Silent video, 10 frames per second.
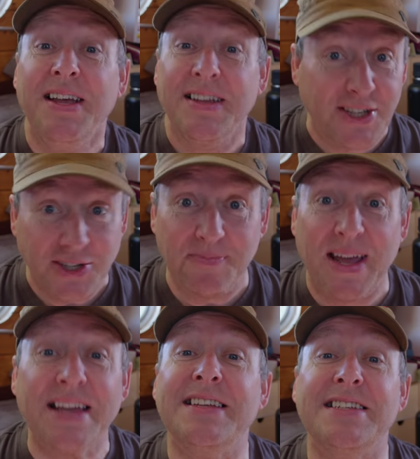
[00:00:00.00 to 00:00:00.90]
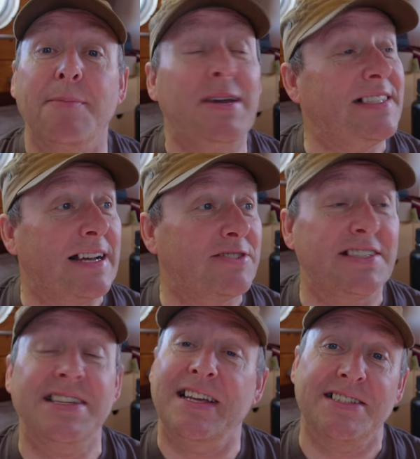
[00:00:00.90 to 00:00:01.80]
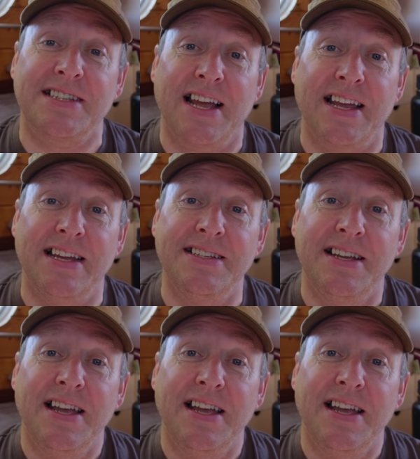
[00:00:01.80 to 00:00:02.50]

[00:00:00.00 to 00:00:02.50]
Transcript: You couldn't make this up. His house isn't insulated.